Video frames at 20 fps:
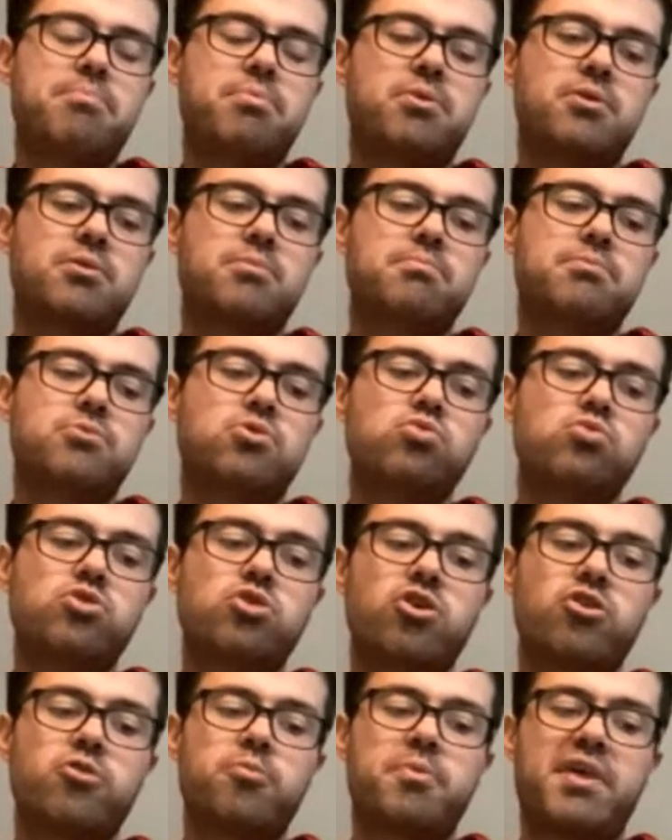But who
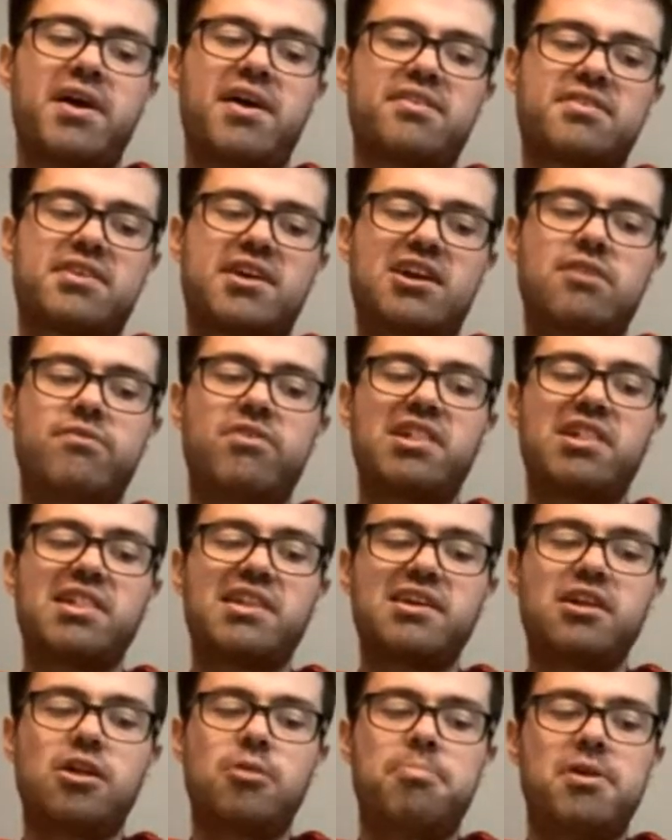knows? But that's kind of a
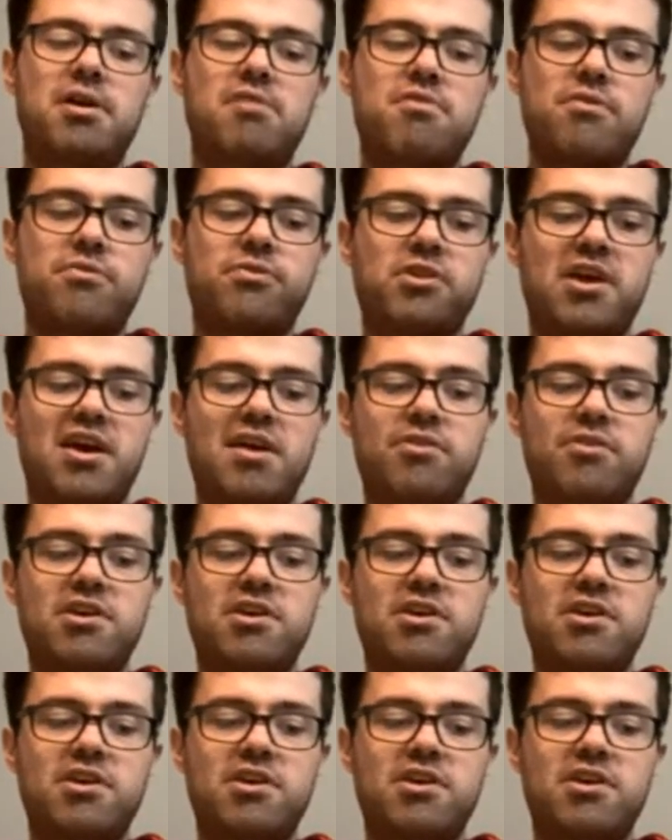little bit of a flavour,